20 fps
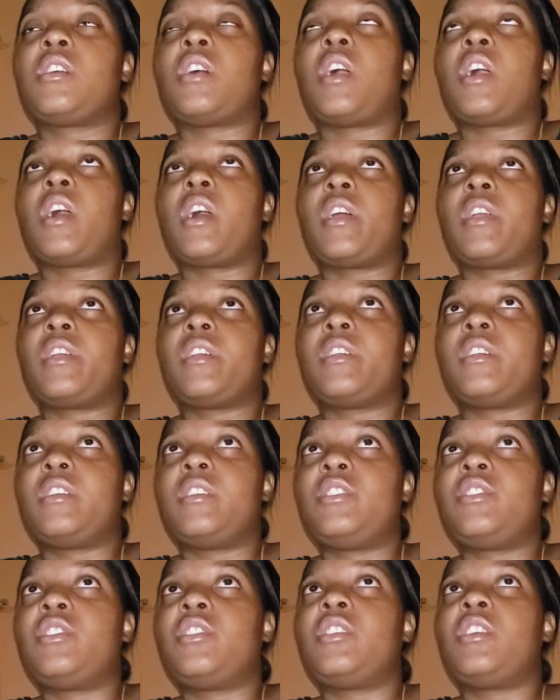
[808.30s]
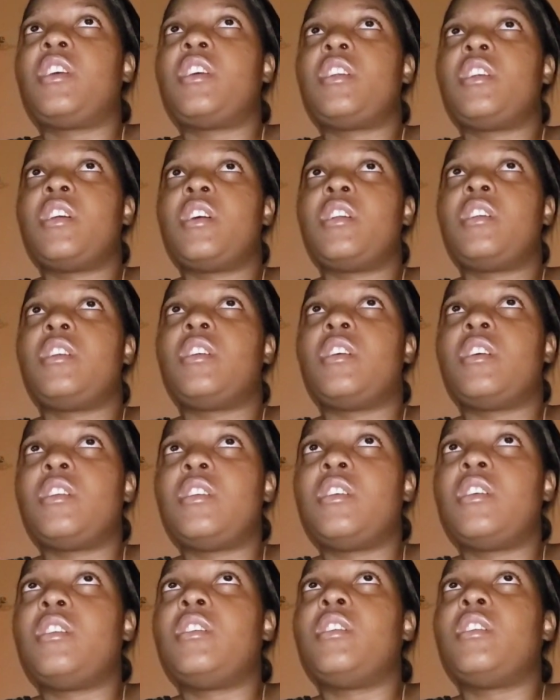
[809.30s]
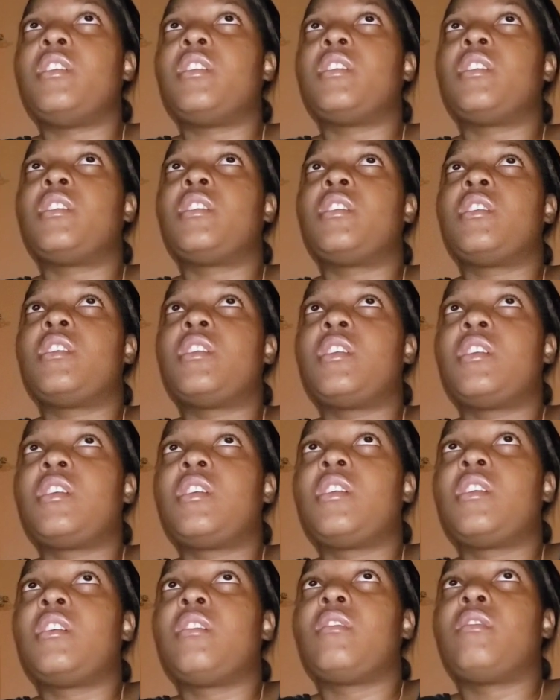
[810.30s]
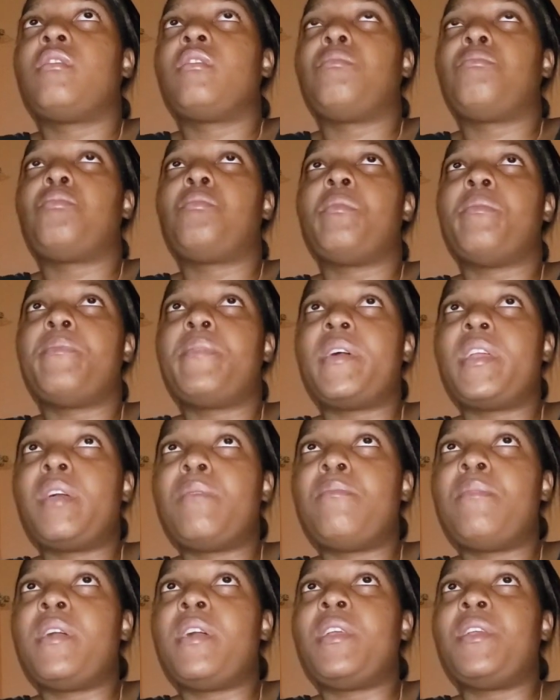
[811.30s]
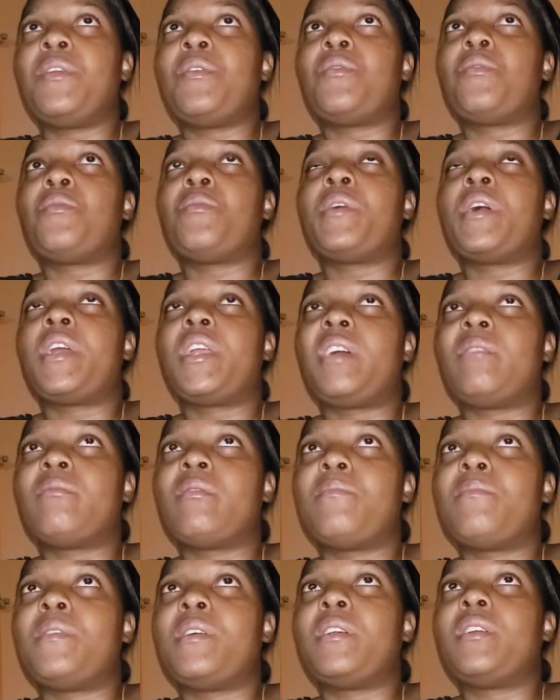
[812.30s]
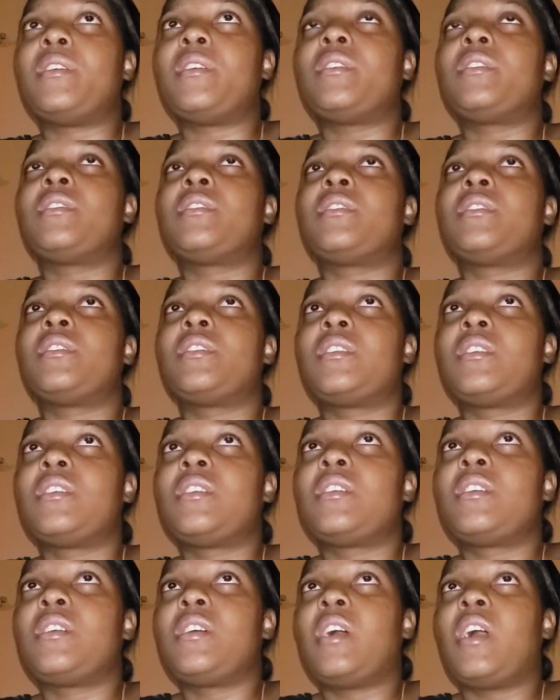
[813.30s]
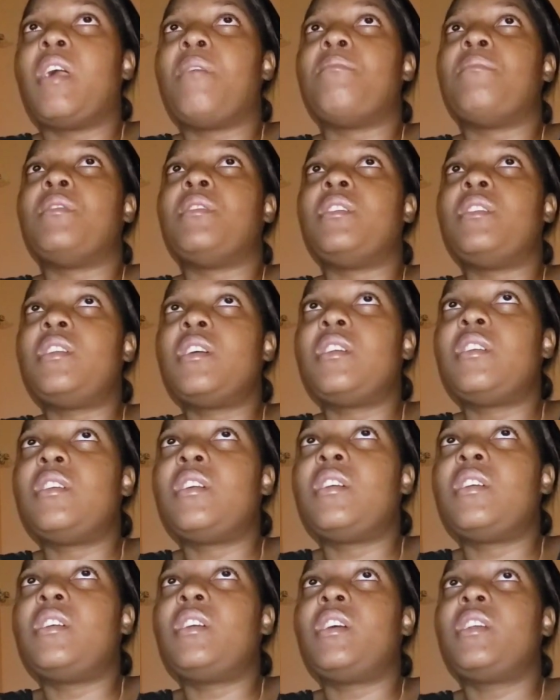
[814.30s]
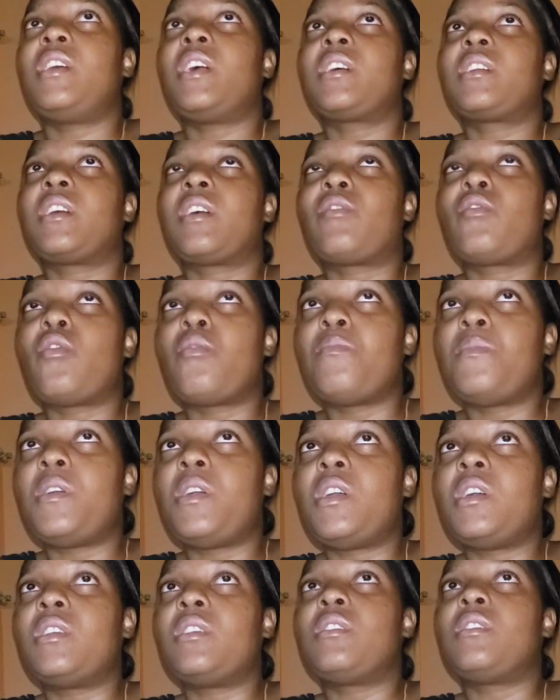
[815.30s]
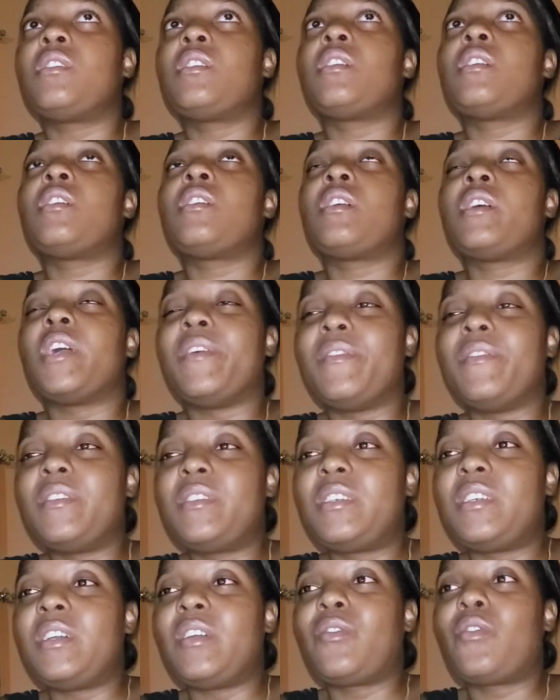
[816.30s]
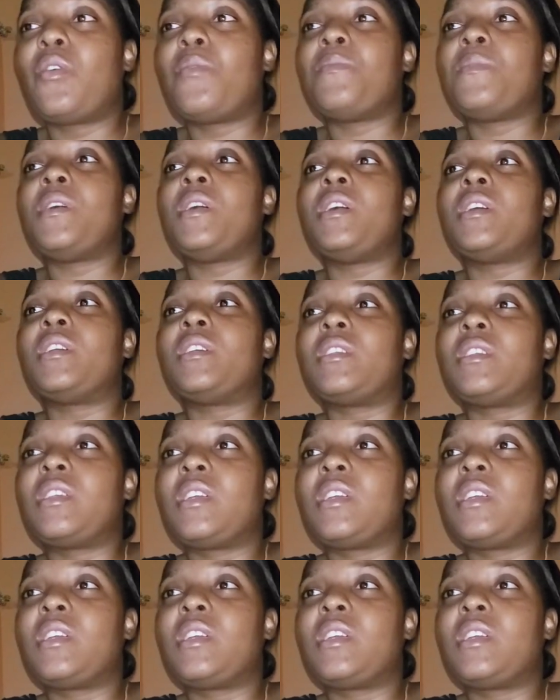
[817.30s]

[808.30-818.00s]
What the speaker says: And she did put me on the bed now where I leave a bed. And the doctor come in, everything come in,